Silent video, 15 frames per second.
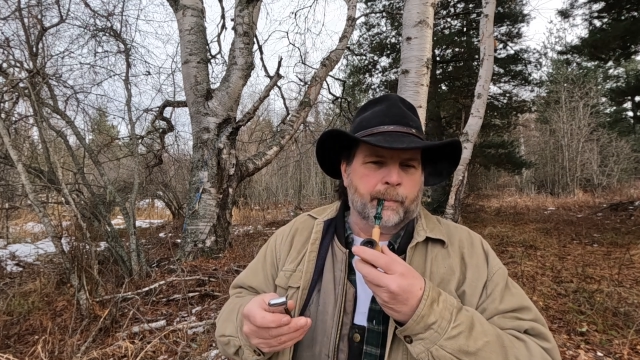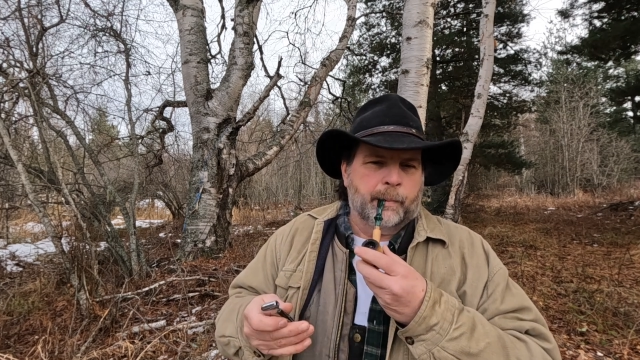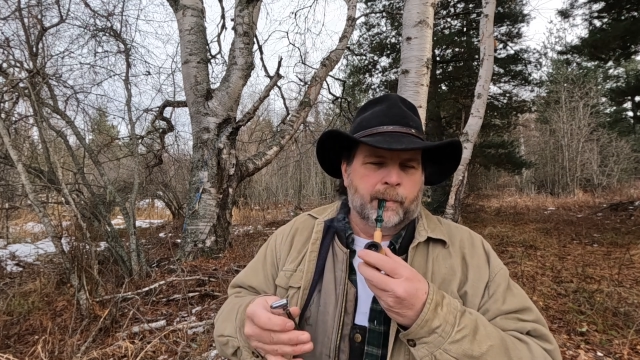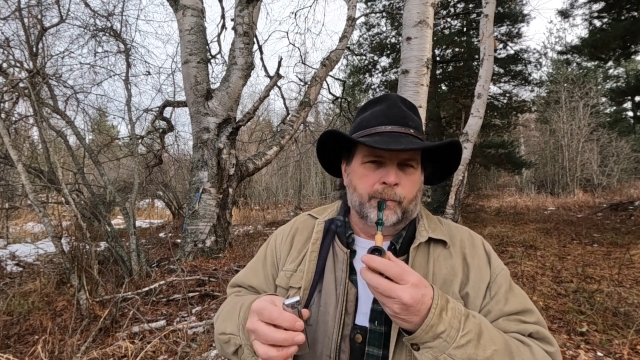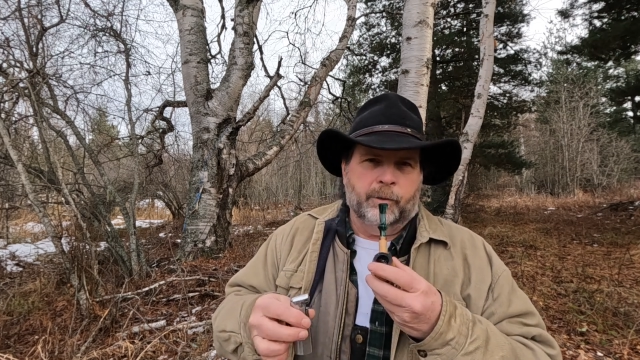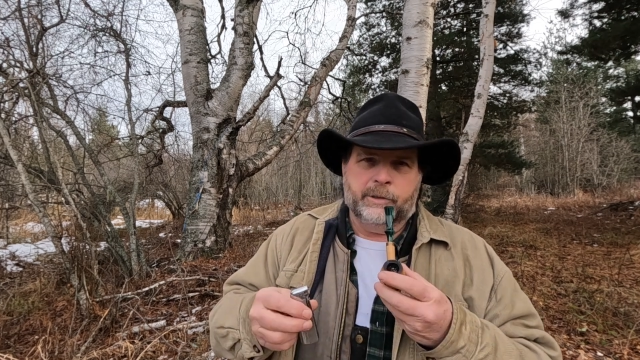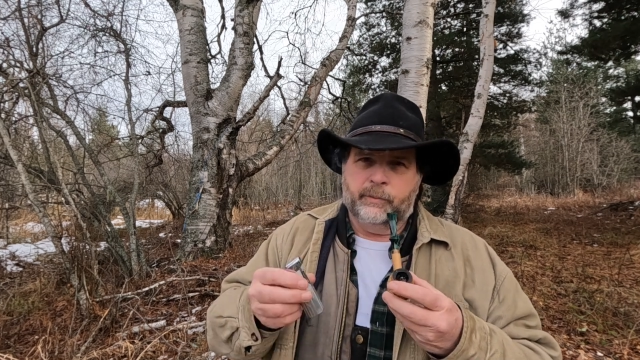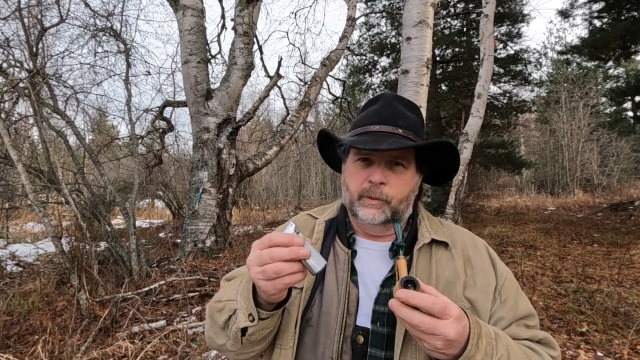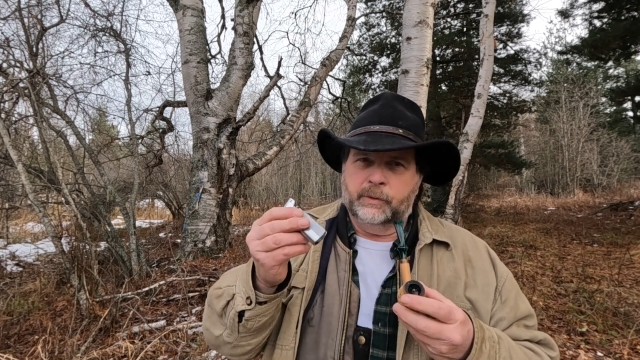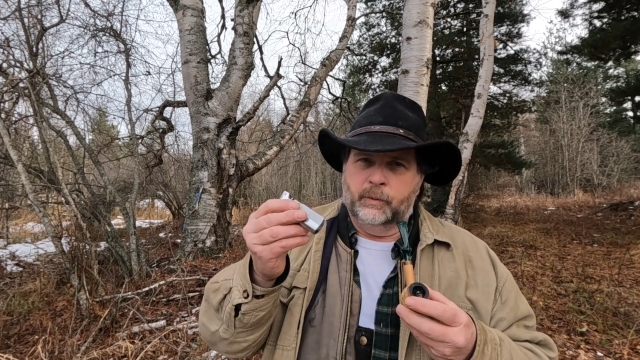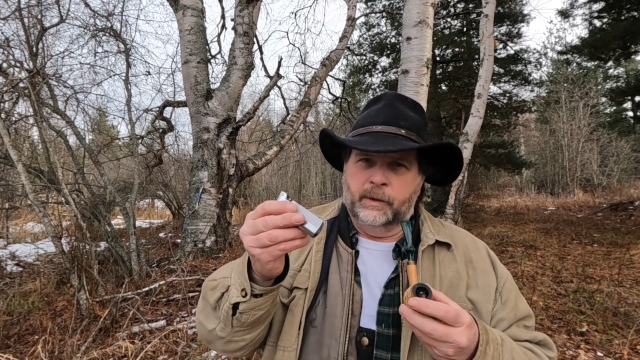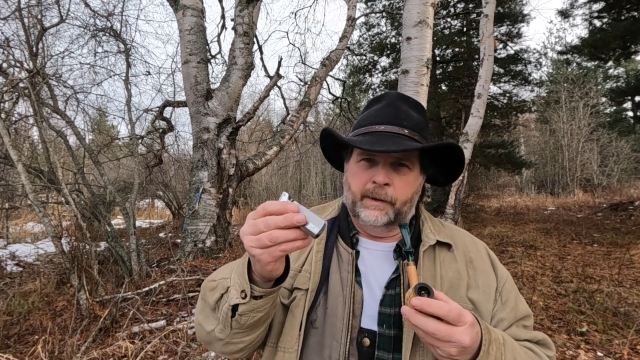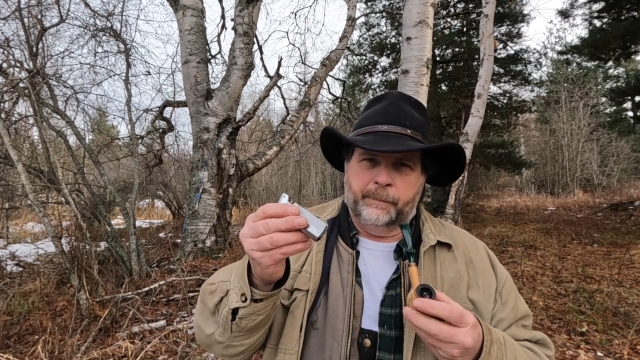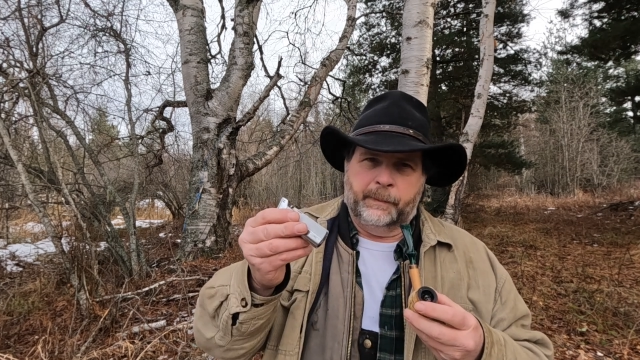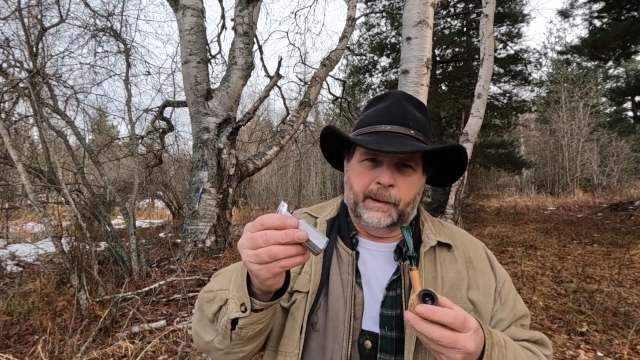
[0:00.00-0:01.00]
which was one
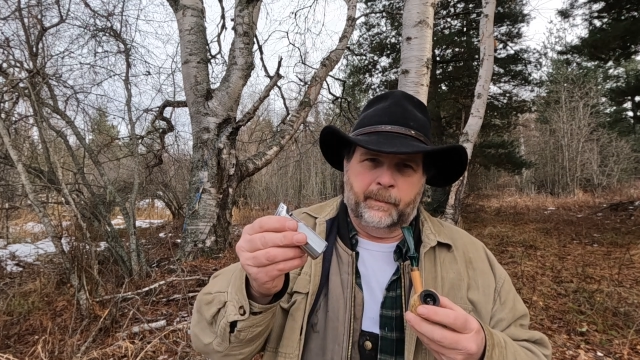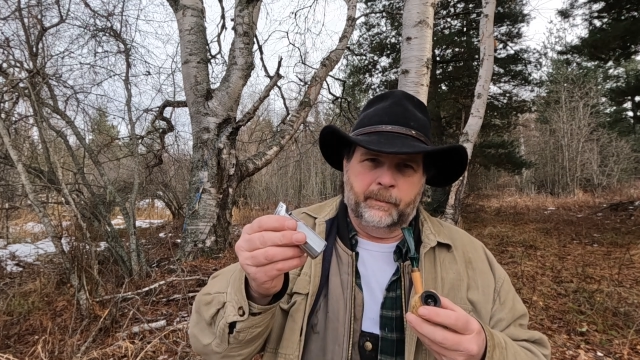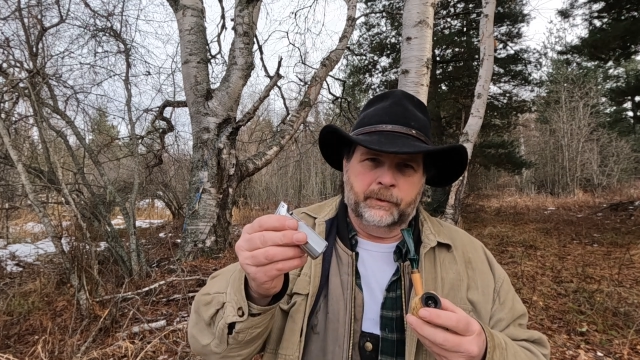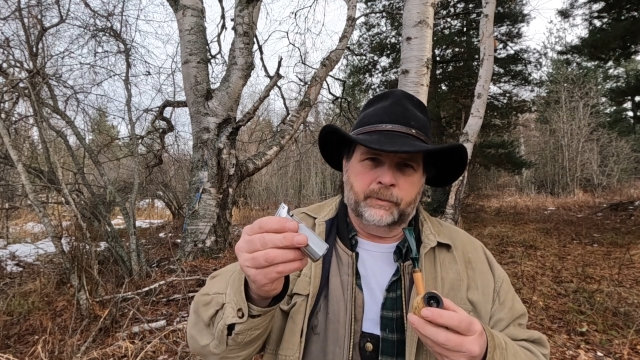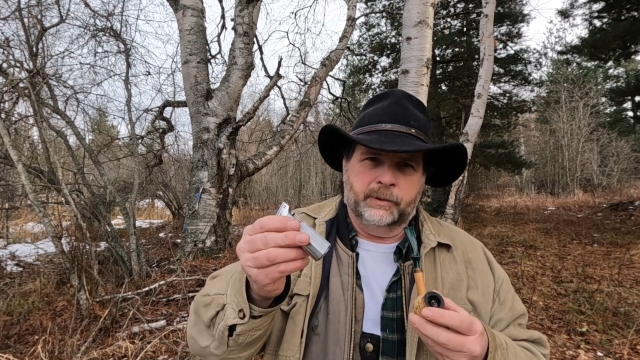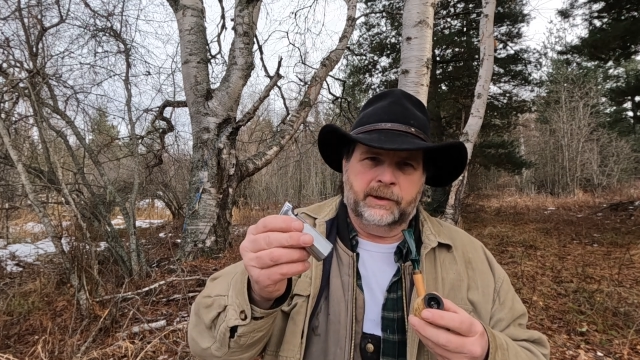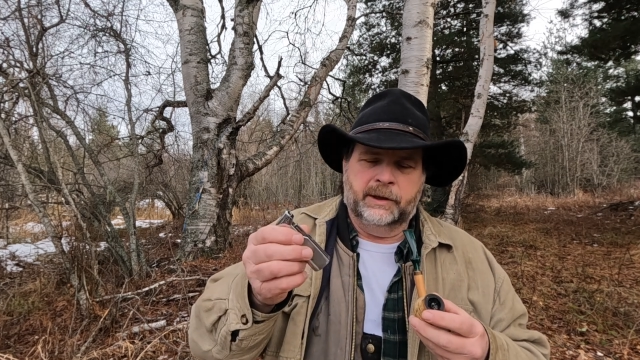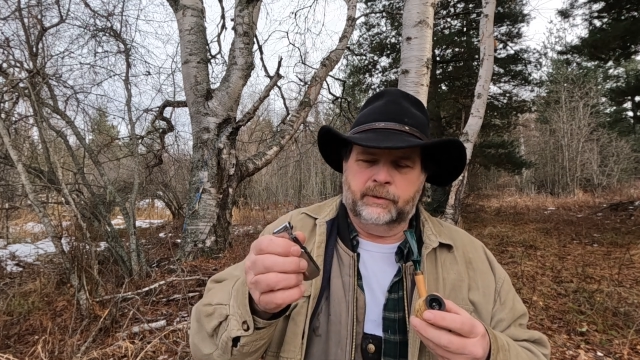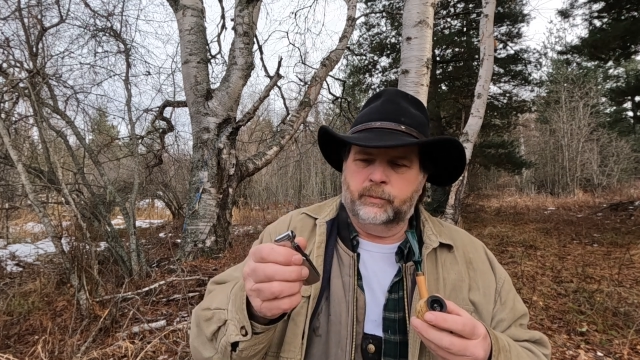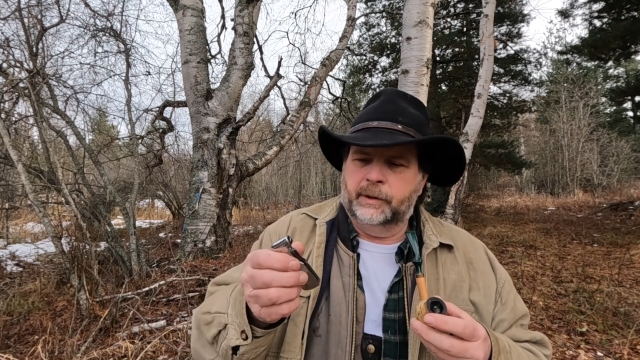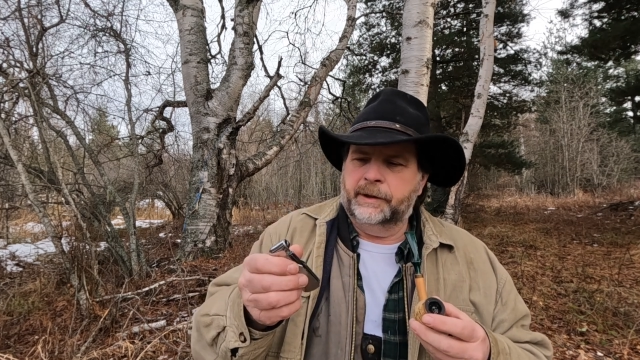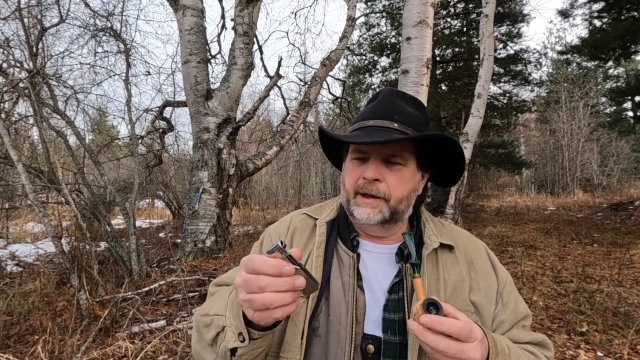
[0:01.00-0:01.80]
of the problems with this one.